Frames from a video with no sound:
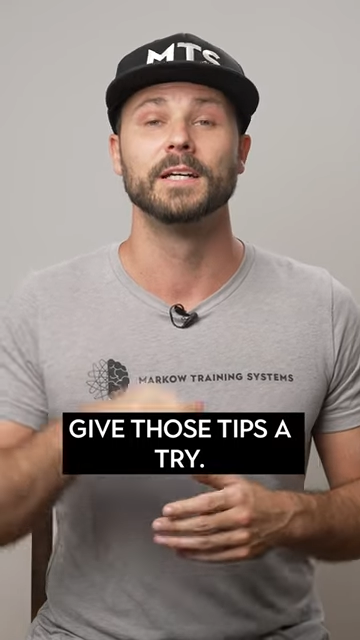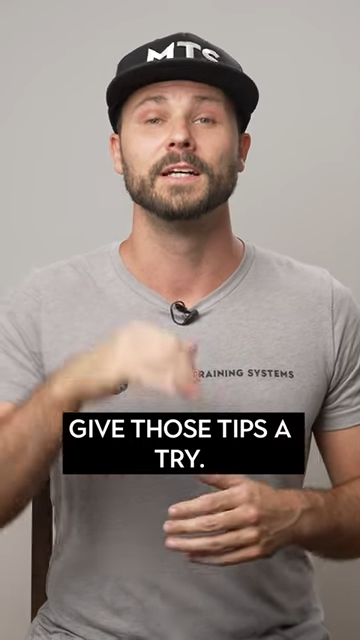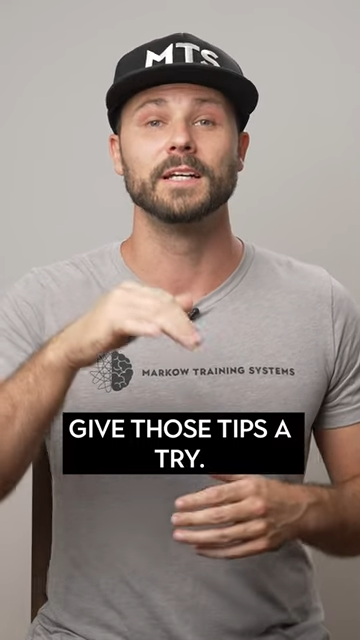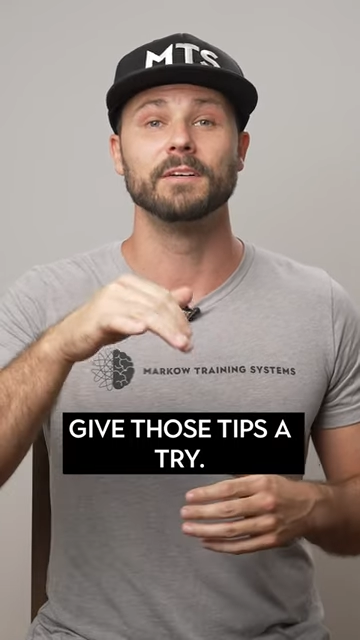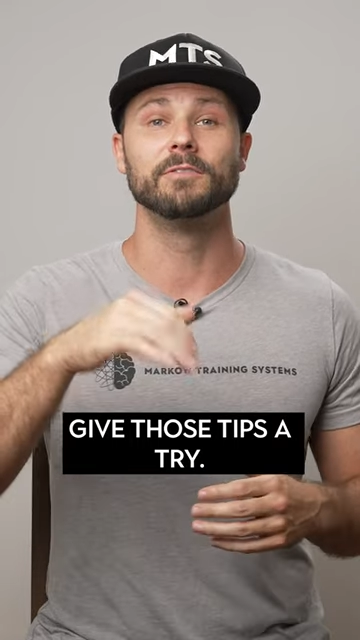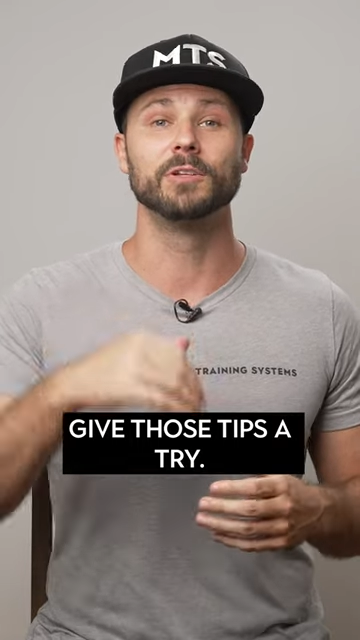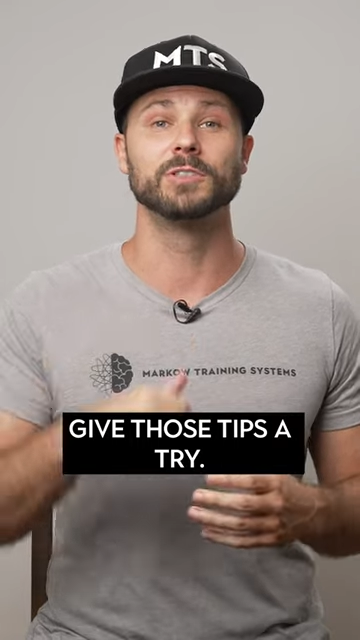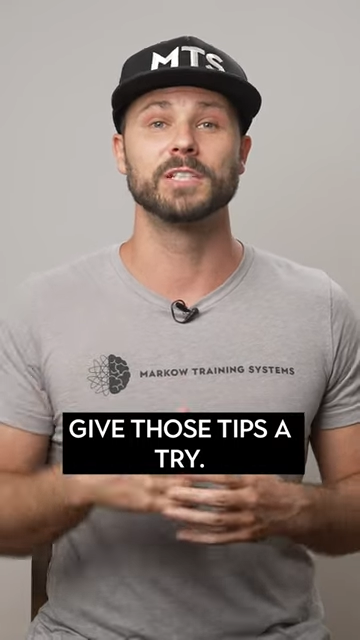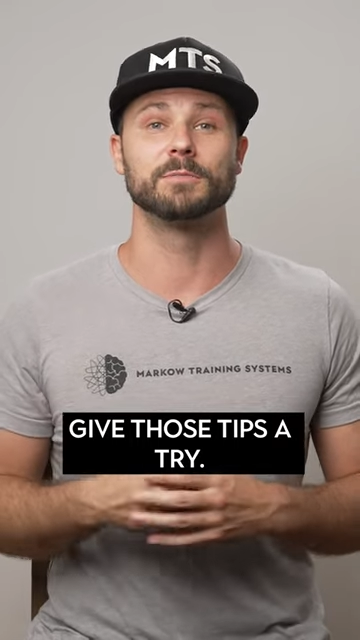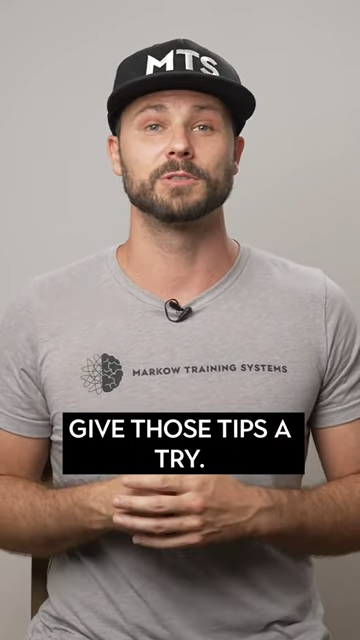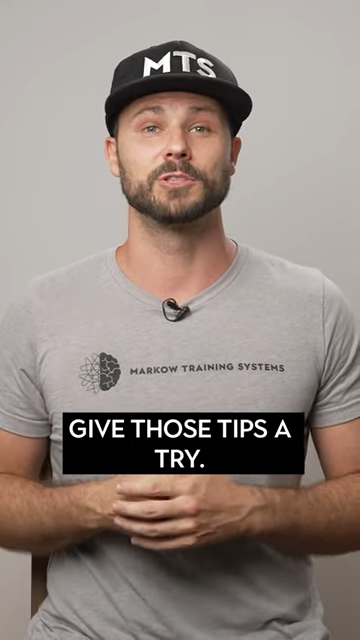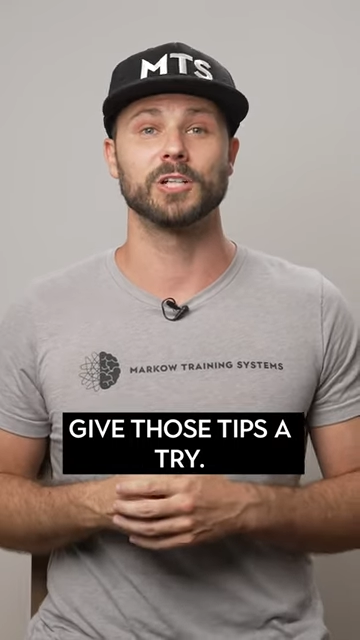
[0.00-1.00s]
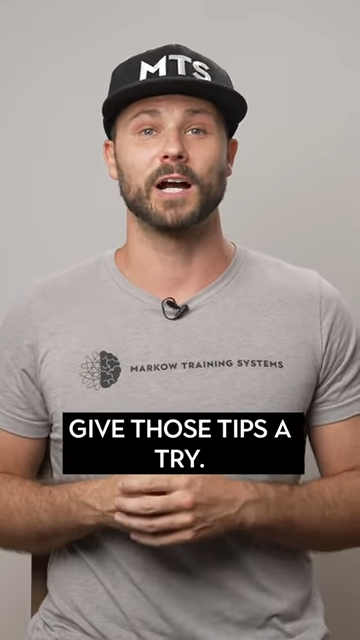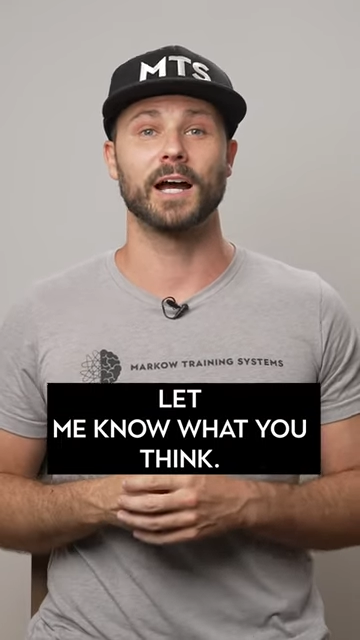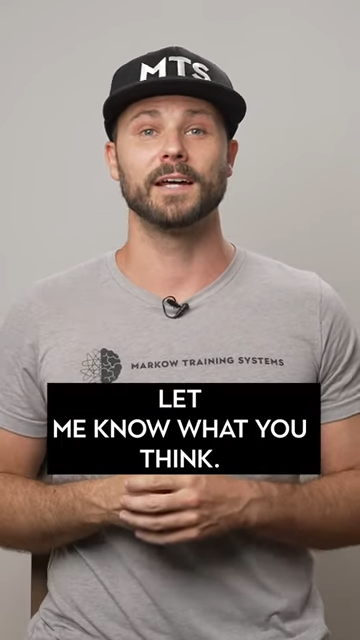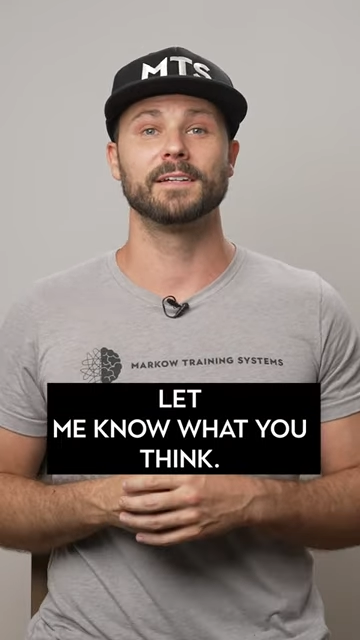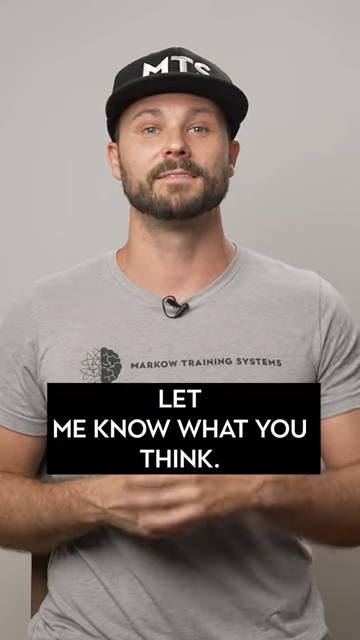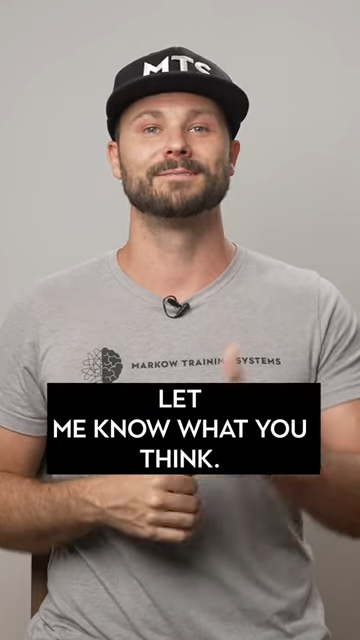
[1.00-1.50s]
Give those tips a
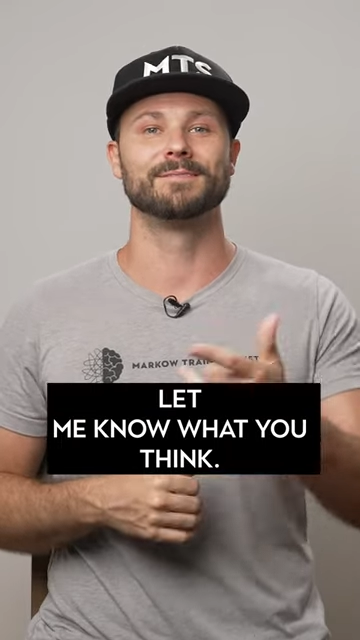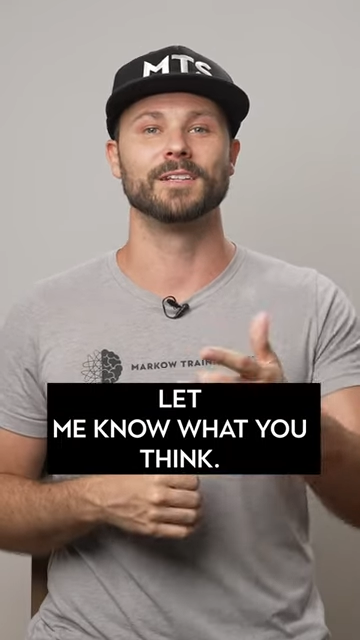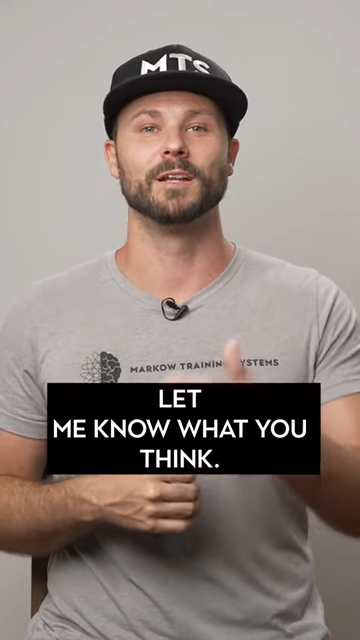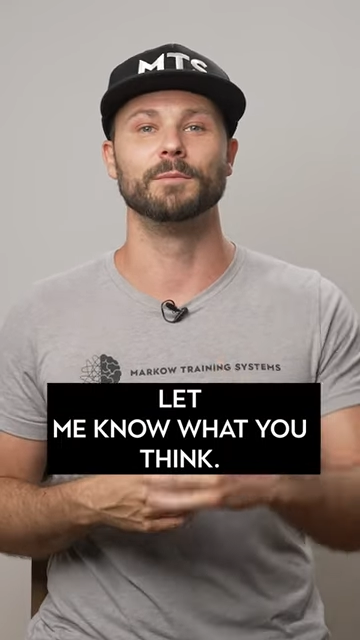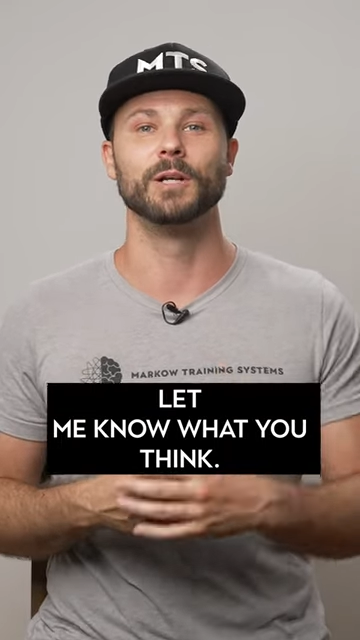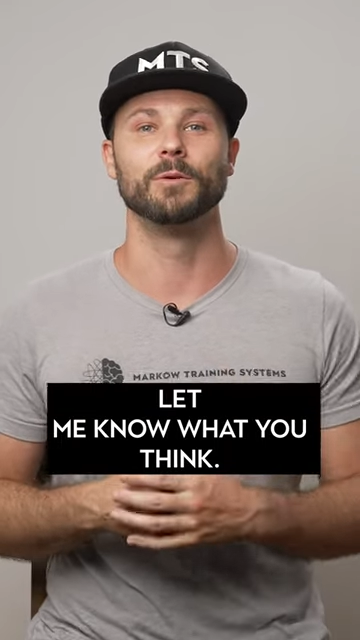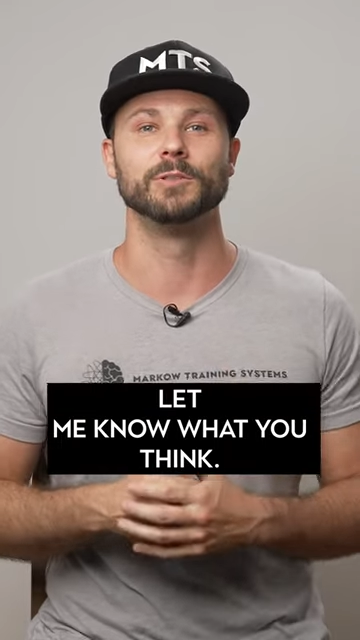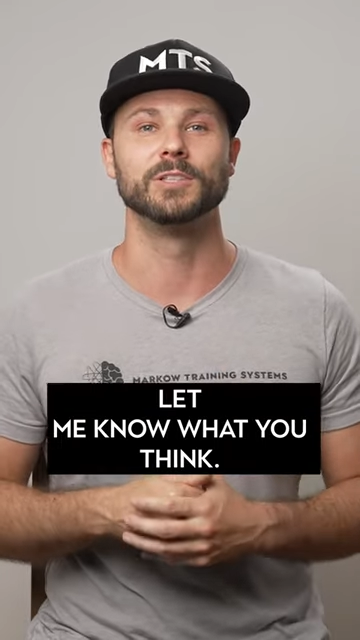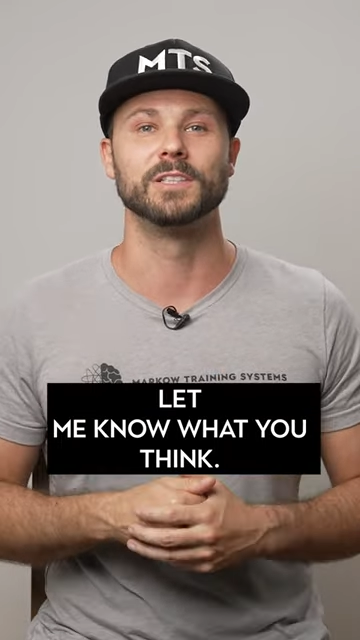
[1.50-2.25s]
try. Let me know what you